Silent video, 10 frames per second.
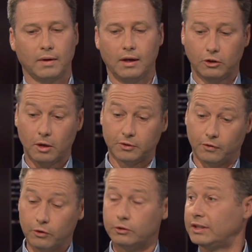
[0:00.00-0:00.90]
In terms of
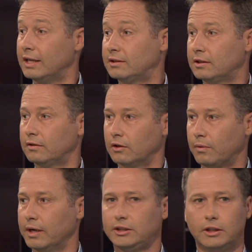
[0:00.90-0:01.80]
who sets the
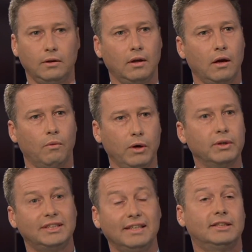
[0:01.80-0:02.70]
question, we
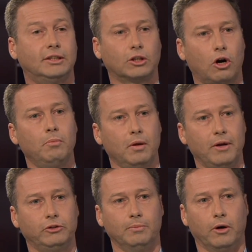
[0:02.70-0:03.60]
always see this as a
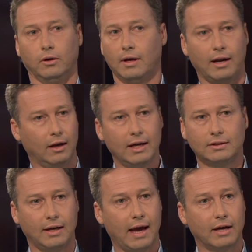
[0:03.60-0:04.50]
complementary model, an
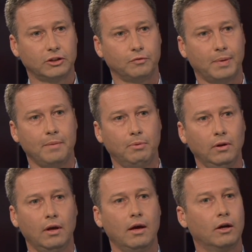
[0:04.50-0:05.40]
elected house of
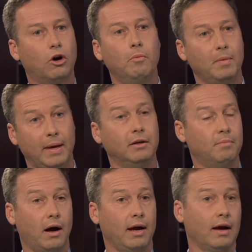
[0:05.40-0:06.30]
people complemented
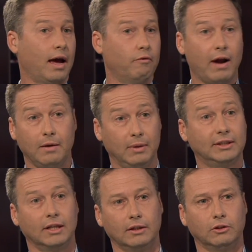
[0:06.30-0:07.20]
by a randomly
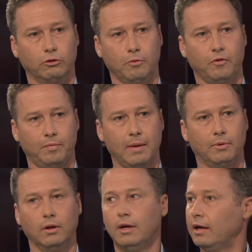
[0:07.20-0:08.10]
selected group of
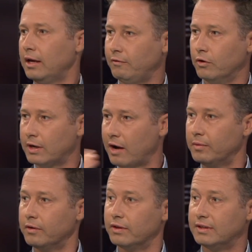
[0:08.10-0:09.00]
people. If your
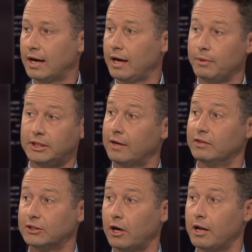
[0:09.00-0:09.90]
government of the day, whichever
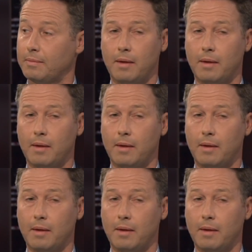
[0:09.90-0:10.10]
side it may